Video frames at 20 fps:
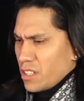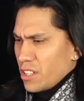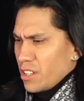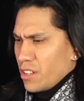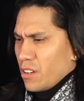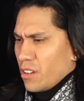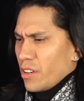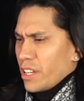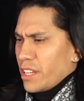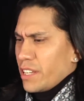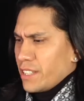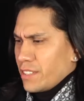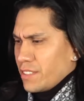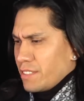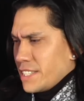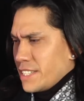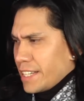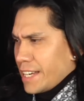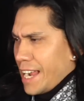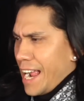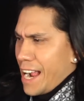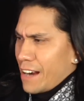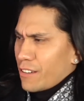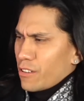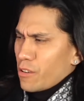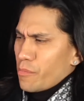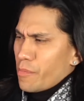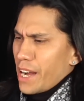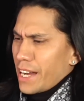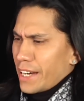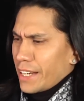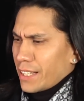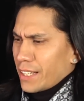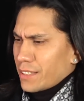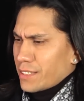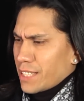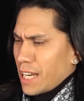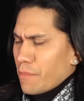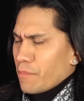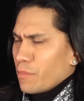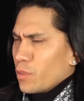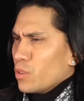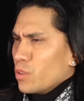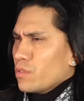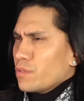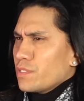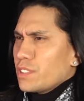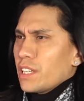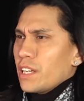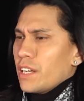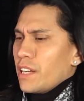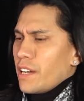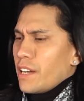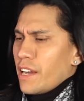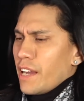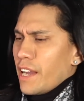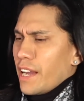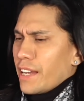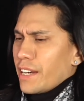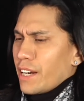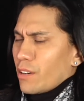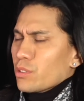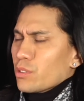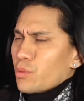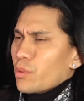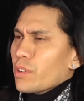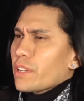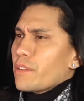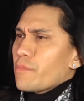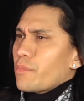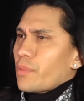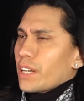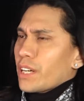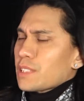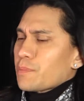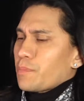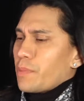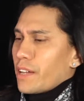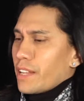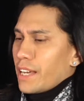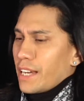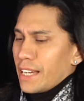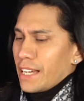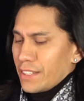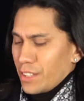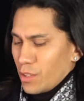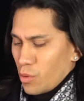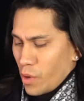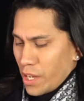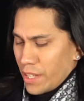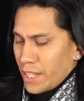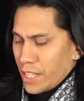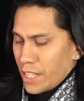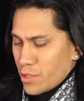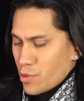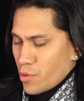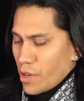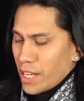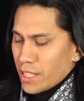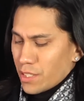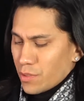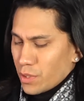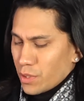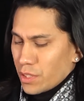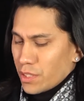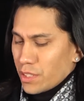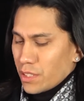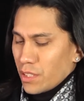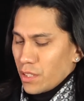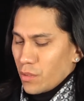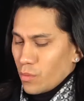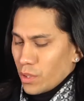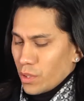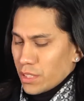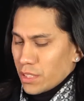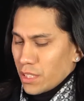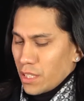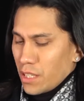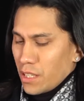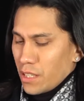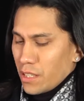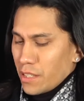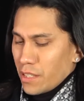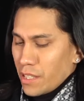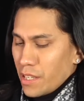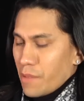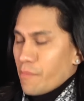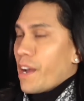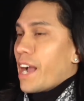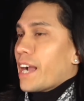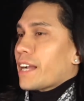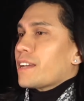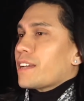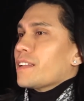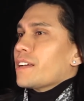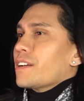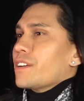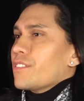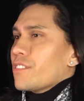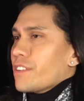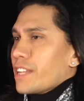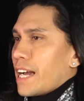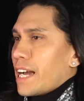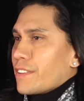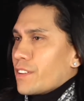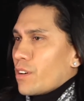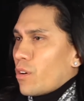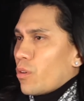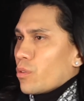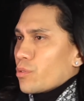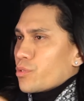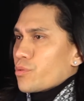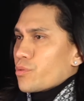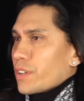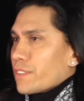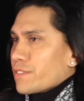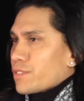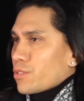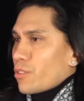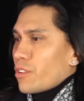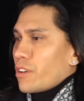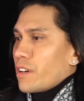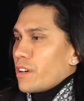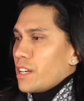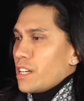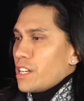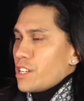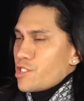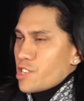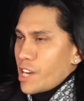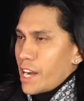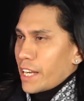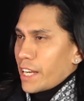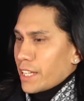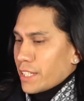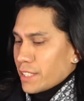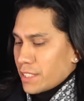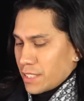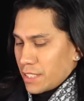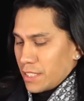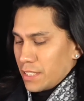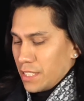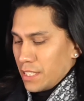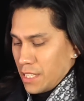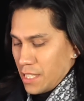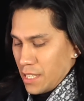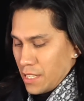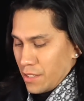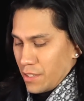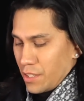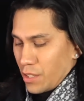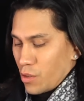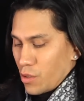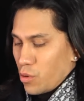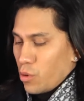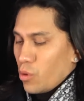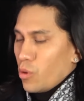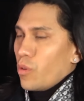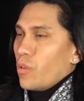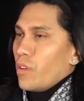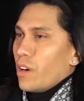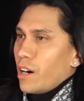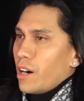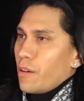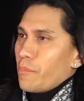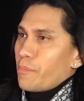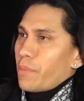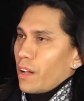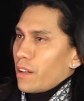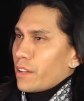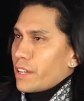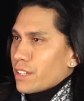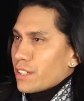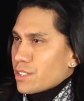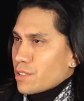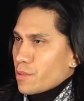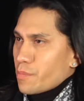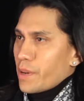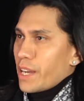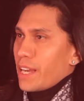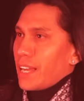you know, he did acrobatic type moves, and I was really impressed by that. And the way they dressed was immaculate. You know, they had the old thrift store jackets and the cool polyester